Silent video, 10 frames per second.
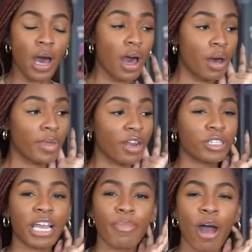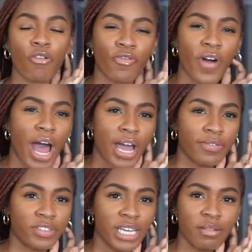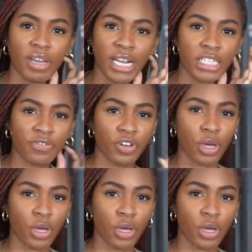Um, it'll take about five, 10 minutes for